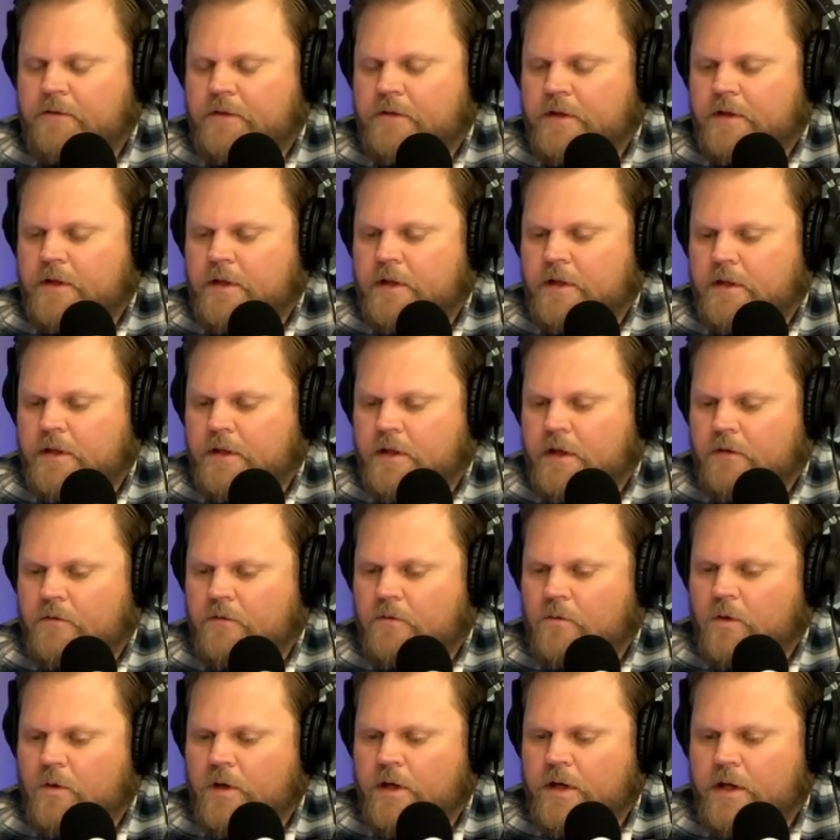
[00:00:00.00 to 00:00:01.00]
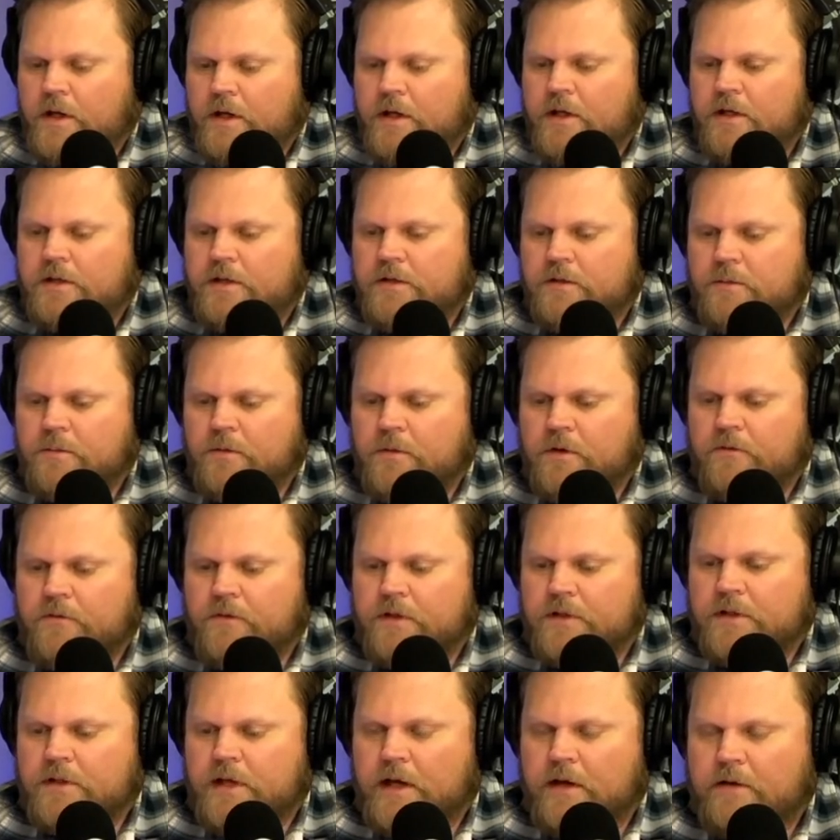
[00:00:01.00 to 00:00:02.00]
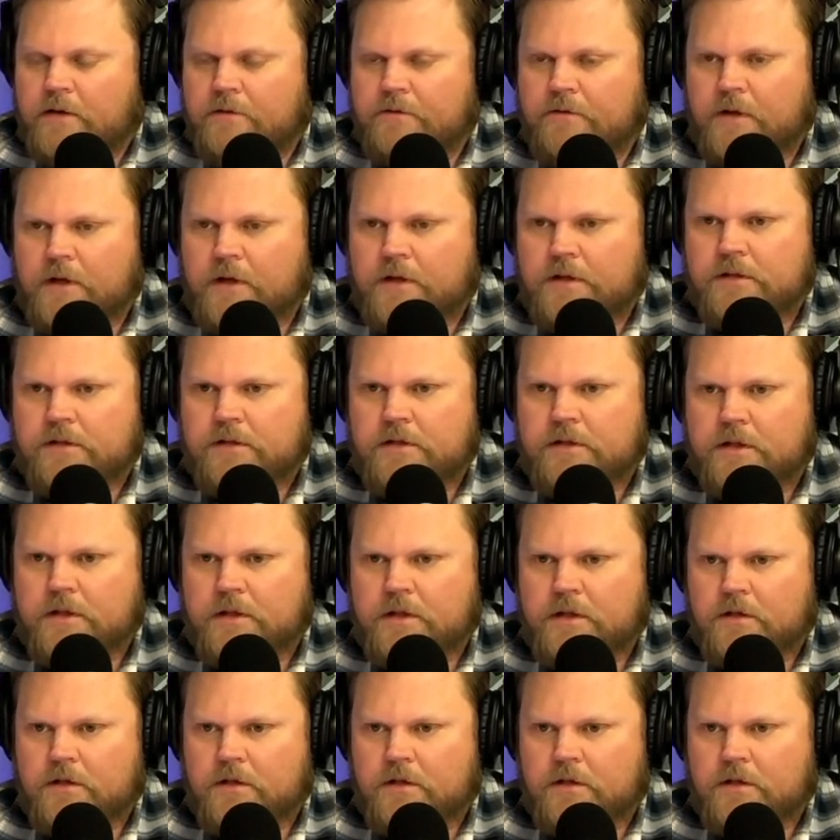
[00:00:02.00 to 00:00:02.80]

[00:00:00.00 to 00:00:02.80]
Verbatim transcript: and therefore he is the perfect sacrifice.